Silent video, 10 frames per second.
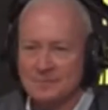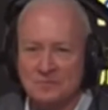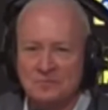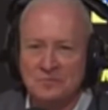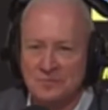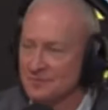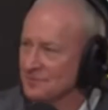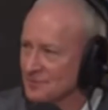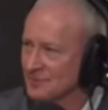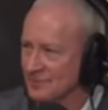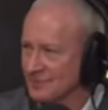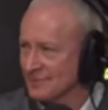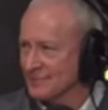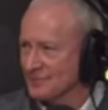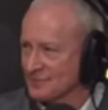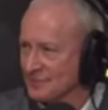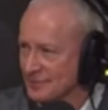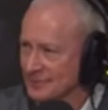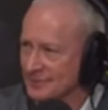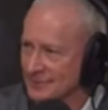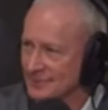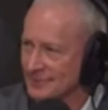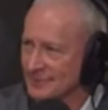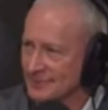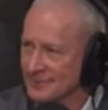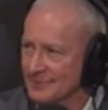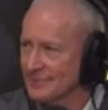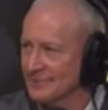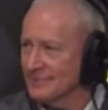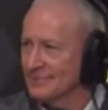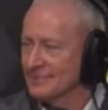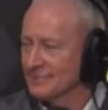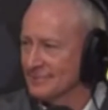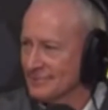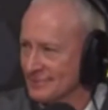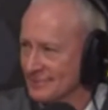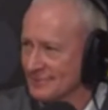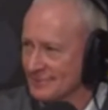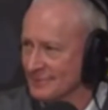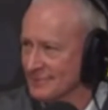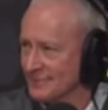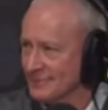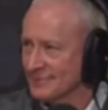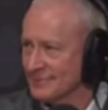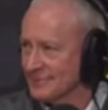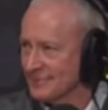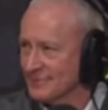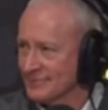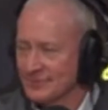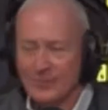The person shown says nothing.